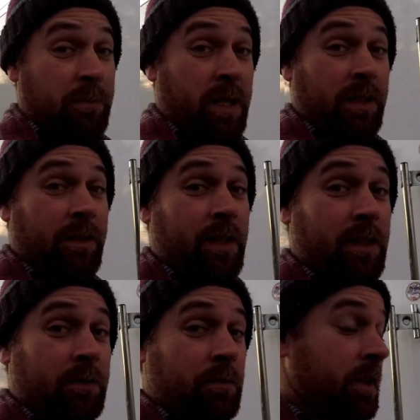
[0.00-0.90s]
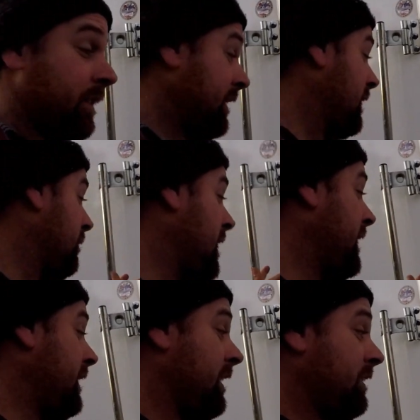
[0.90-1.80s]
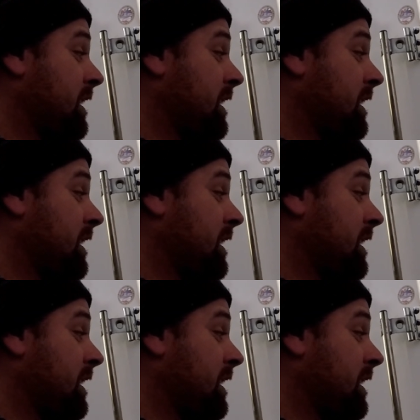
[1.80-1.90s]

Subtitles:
me in there with it set up like it is,